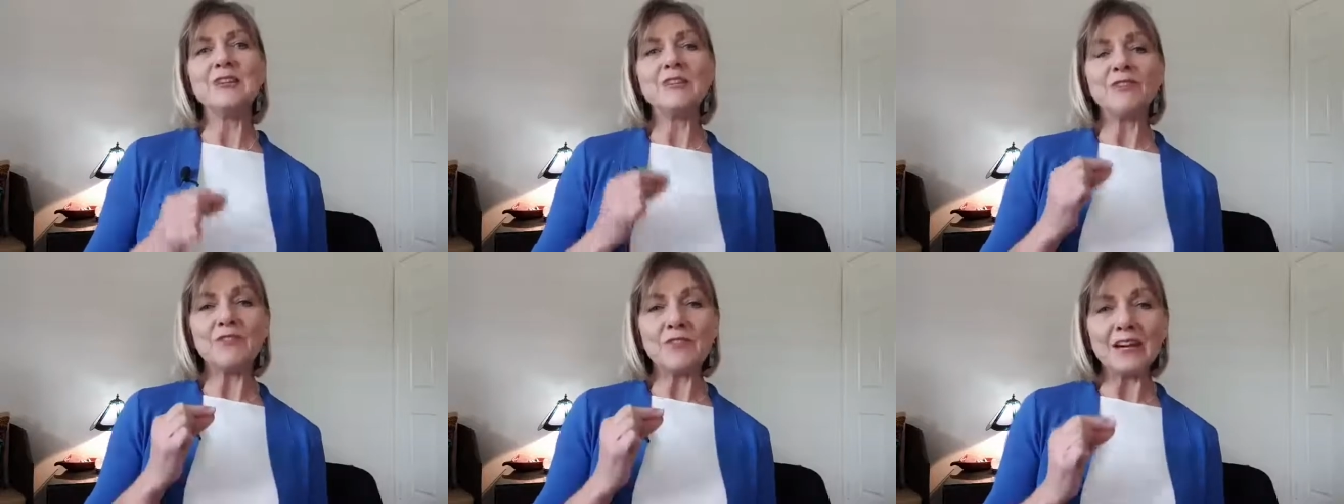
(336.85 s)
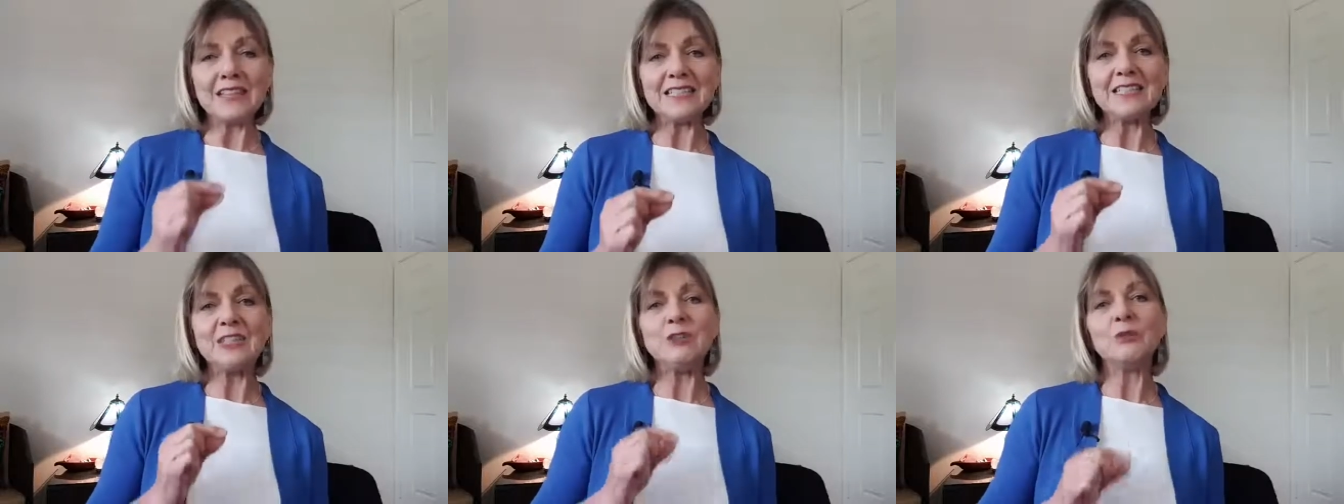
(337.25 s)

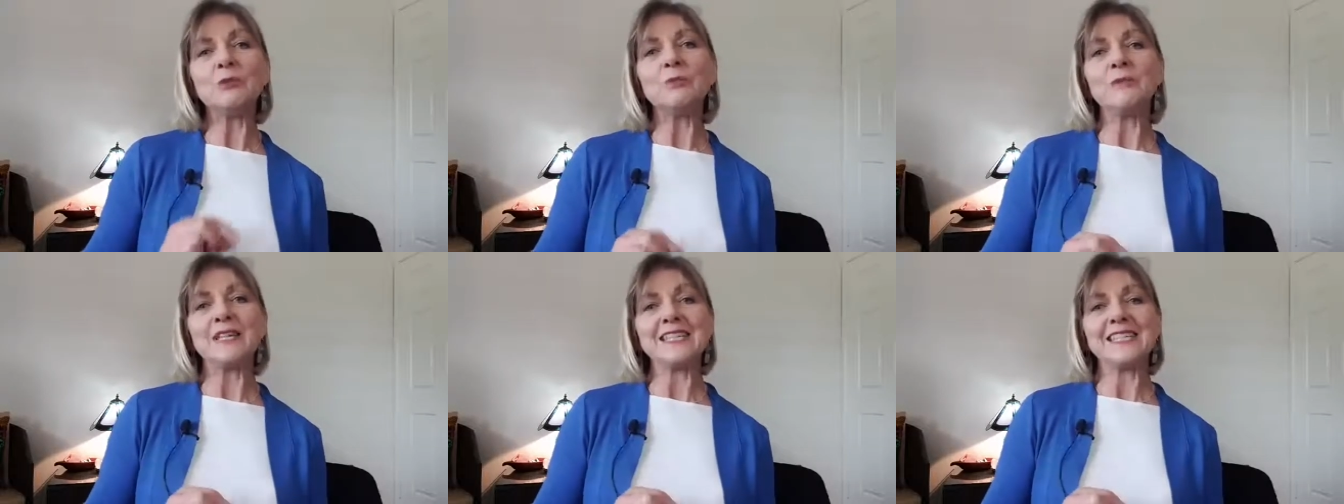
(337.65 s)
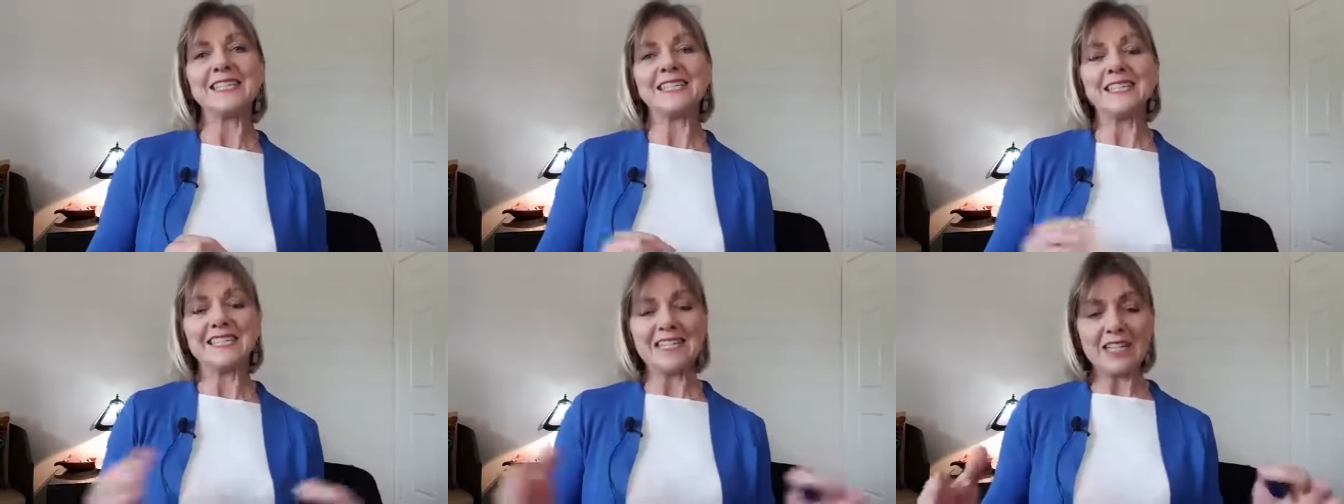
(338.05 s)
finding your
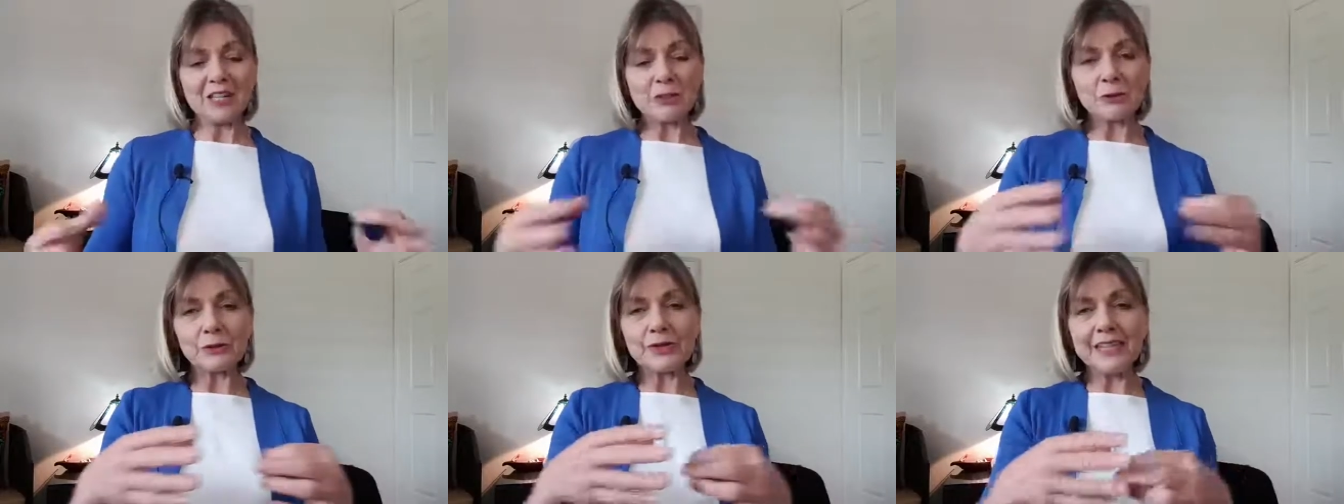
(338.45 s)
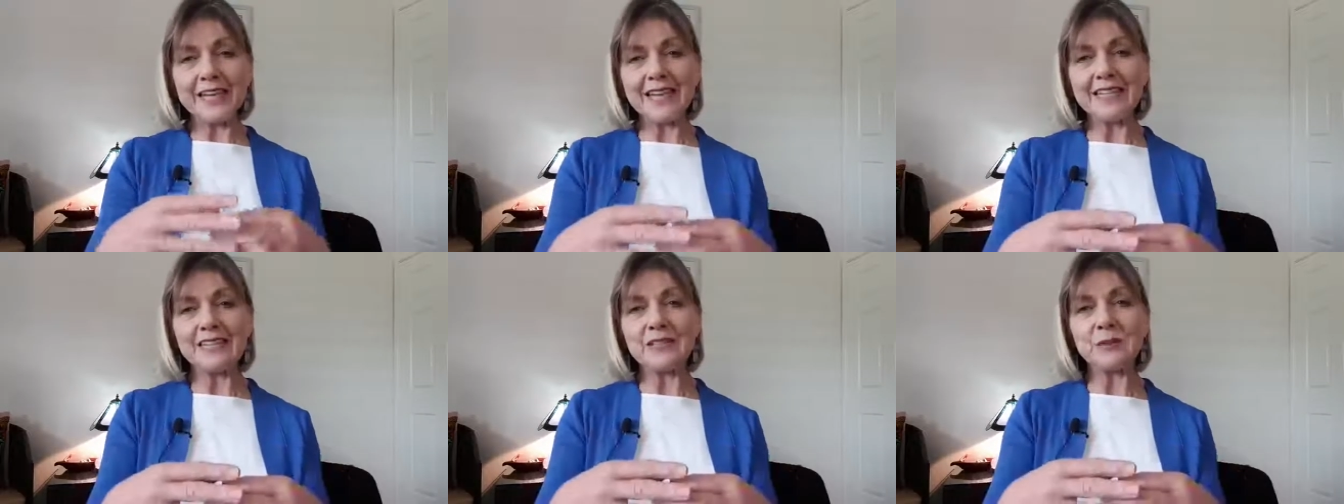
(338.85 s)
message,
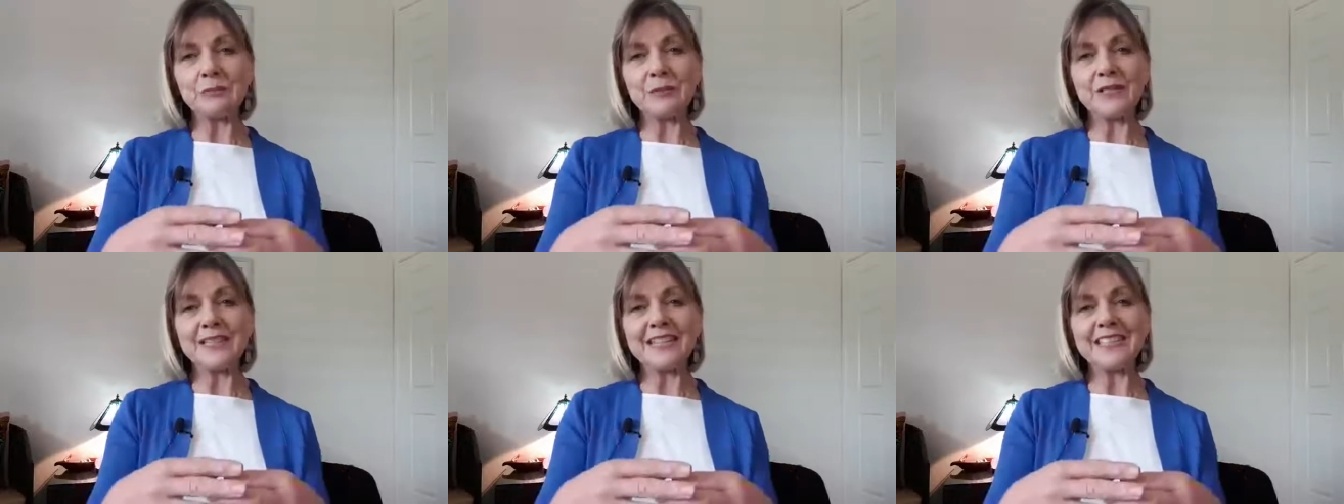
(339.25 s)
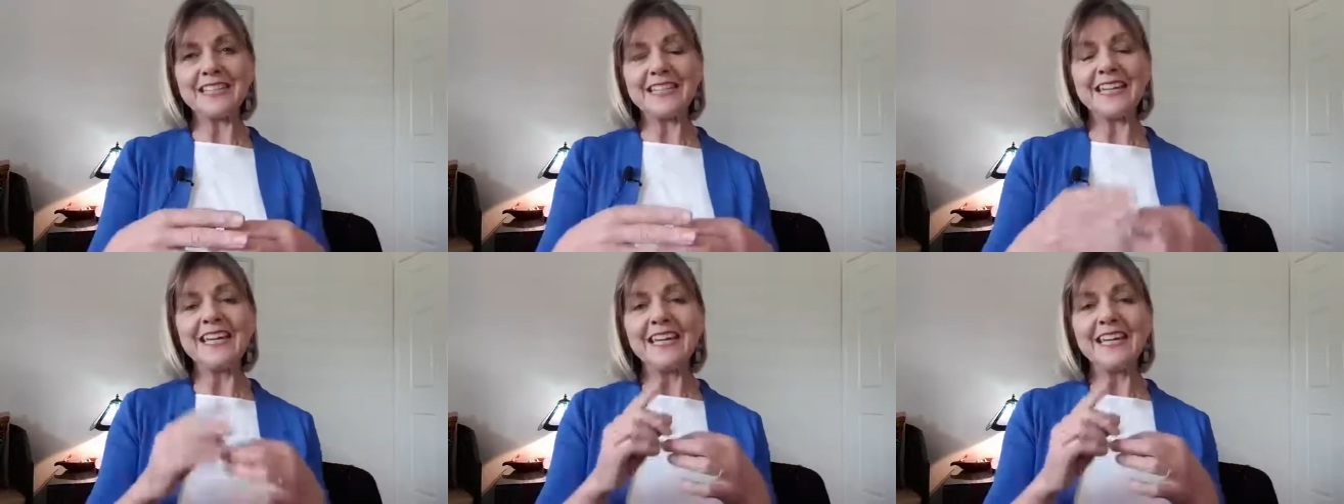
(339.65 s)
creating the bridge.